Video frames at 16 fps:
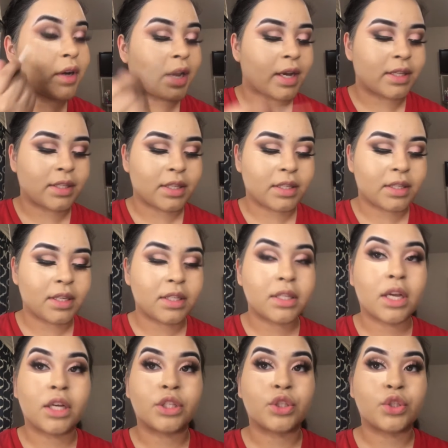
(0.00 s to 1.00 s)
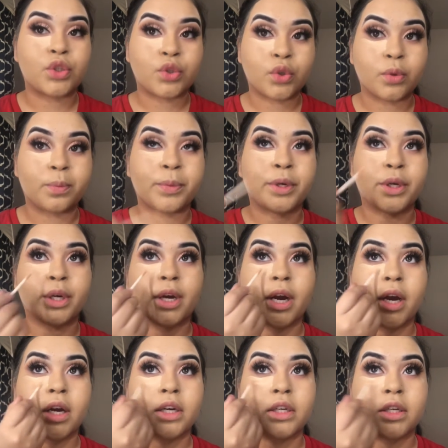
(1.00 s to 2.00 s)
Guys, this is a super
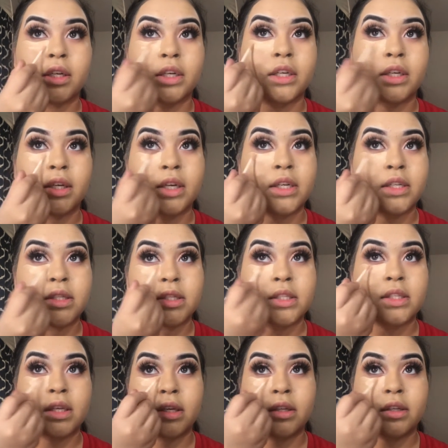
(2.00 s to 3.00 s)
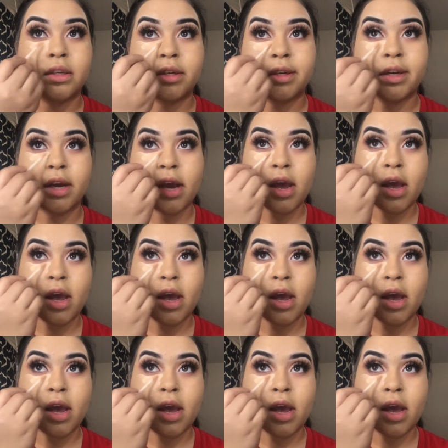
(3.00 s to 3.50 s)
good concealer.